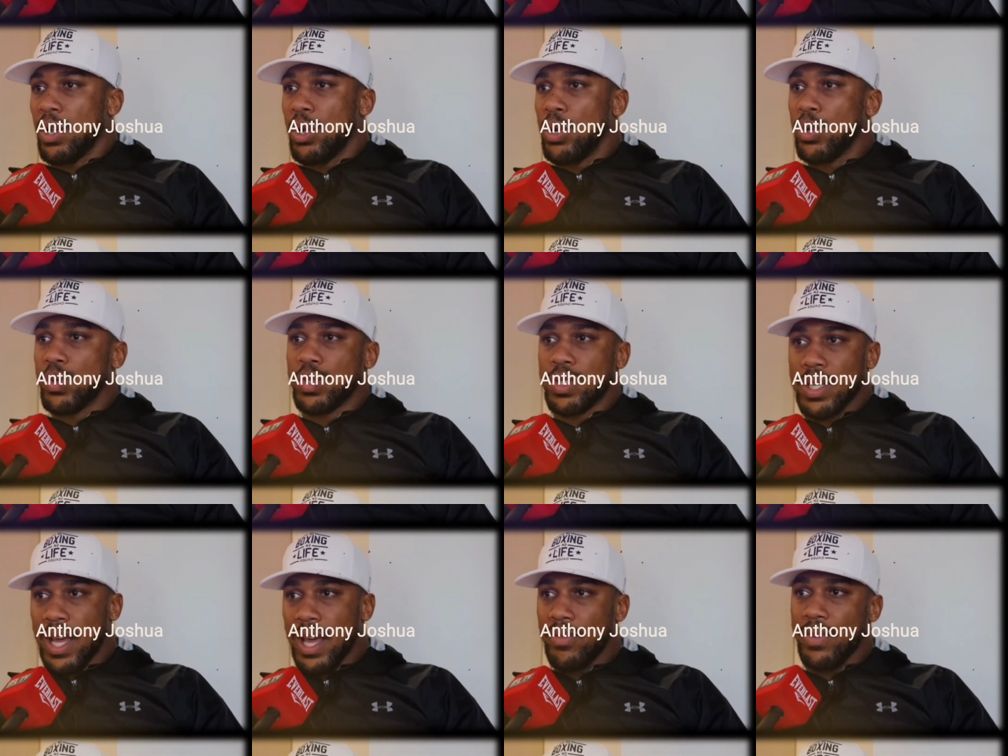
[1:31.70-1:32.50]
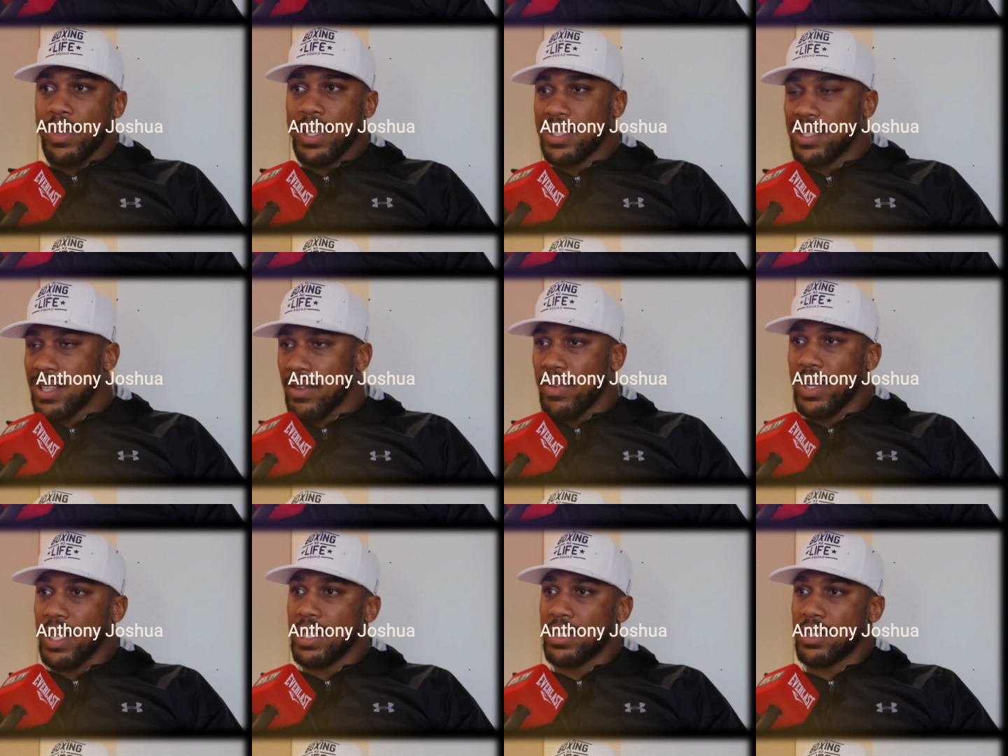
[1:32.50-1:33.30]
the loose and heavy
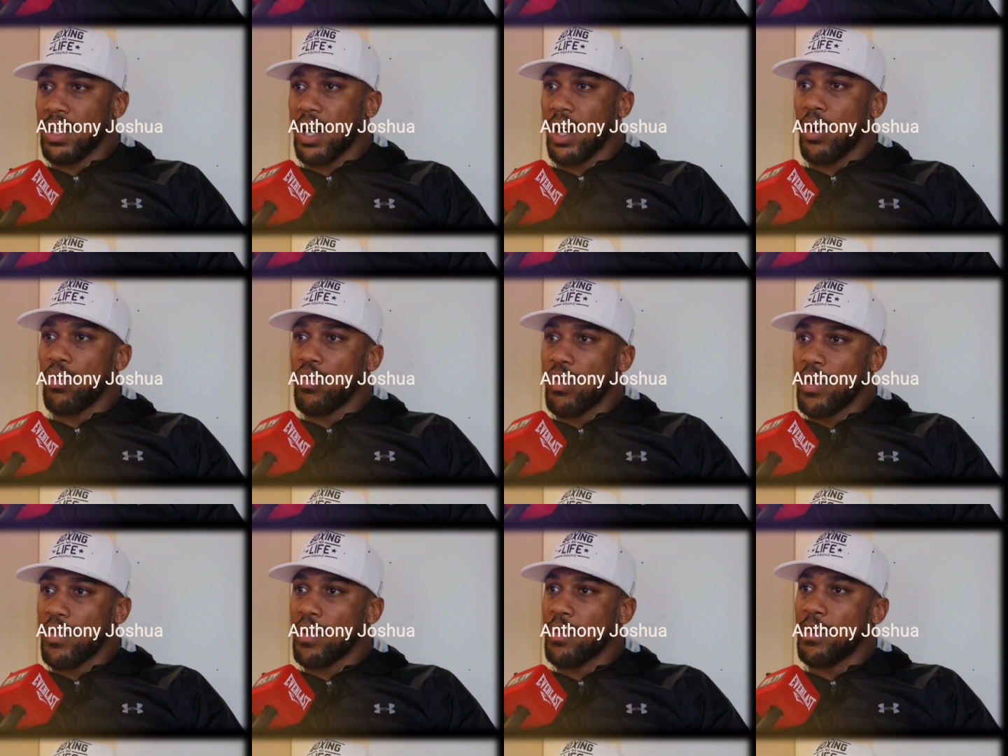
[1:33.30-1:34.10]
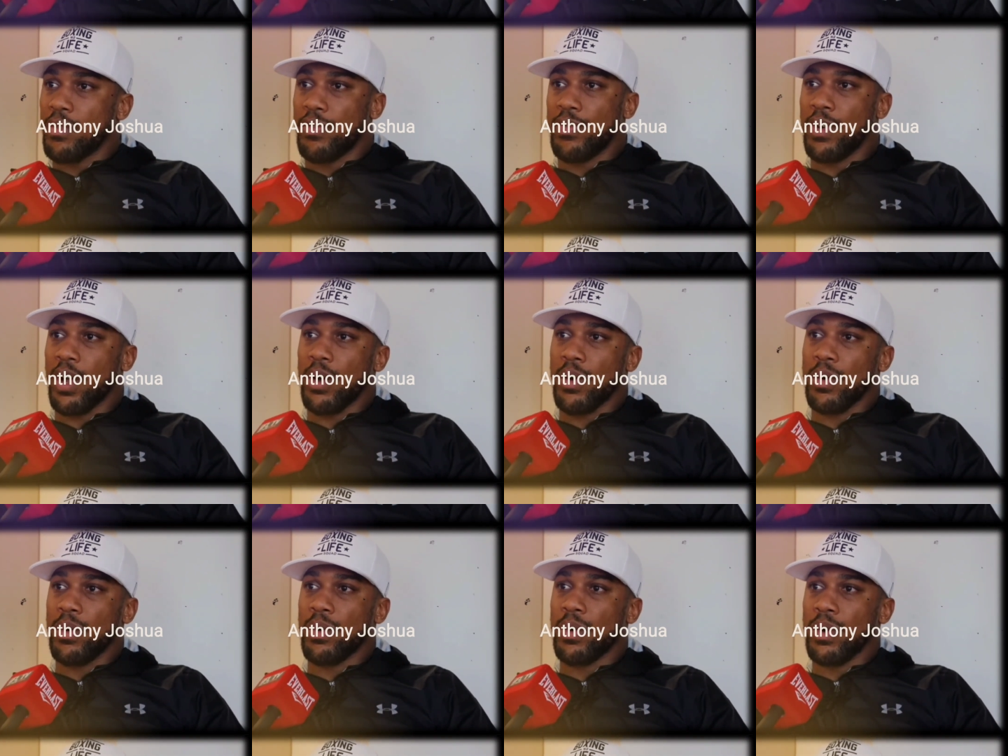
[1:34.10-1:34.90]
70s style, rhythm and
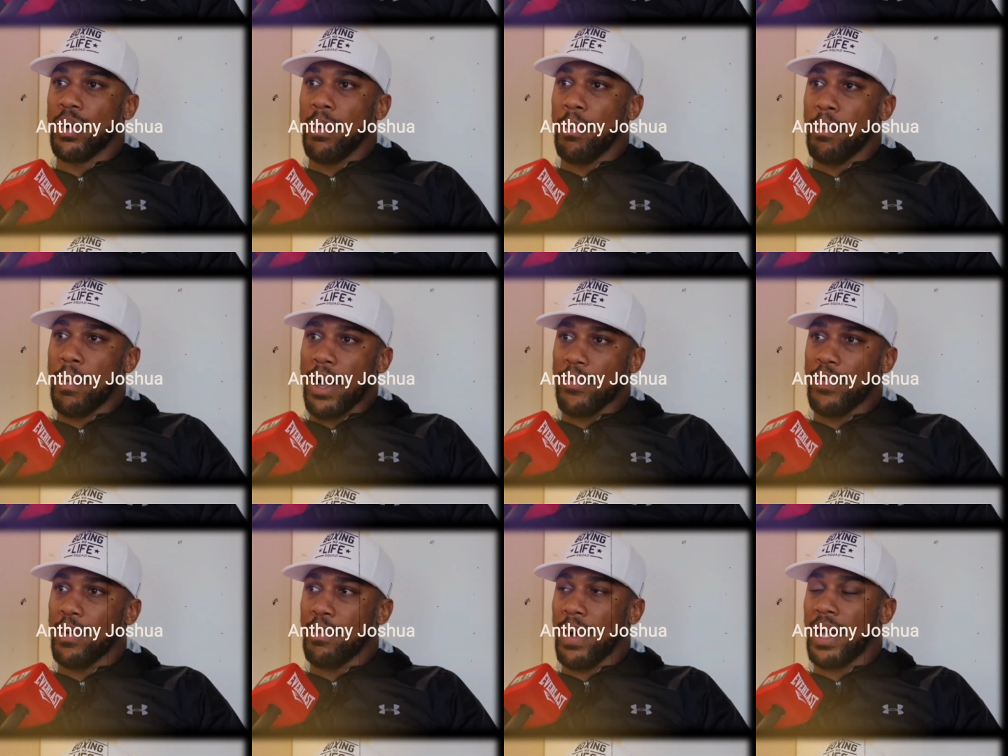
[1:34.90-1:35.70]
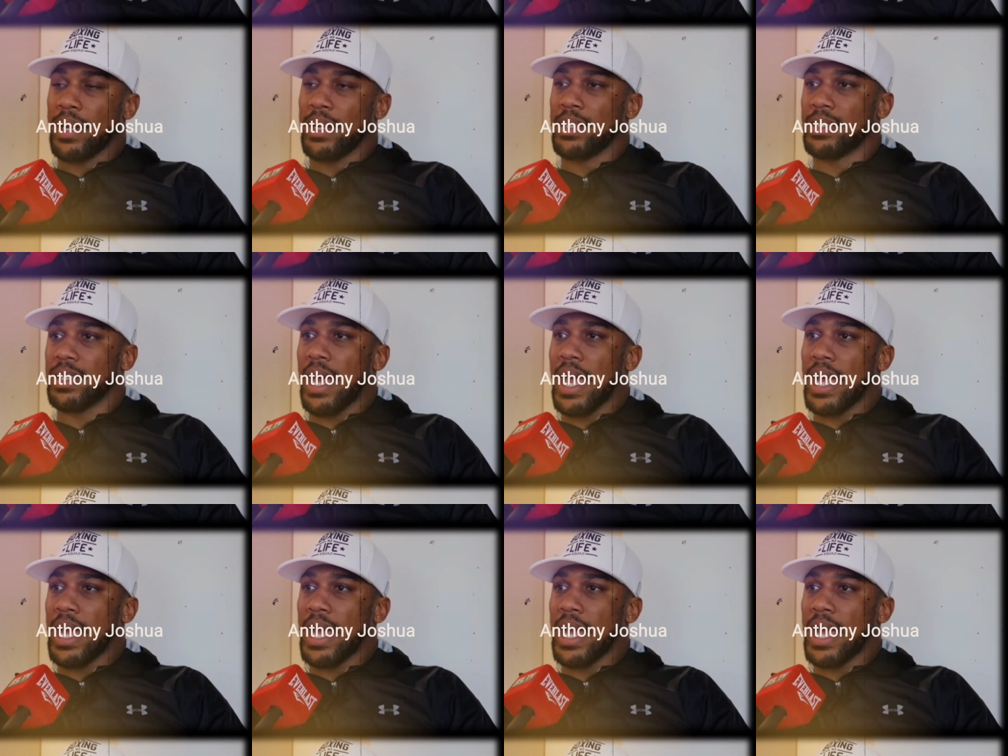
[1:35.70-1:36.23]
flow, back foot balance.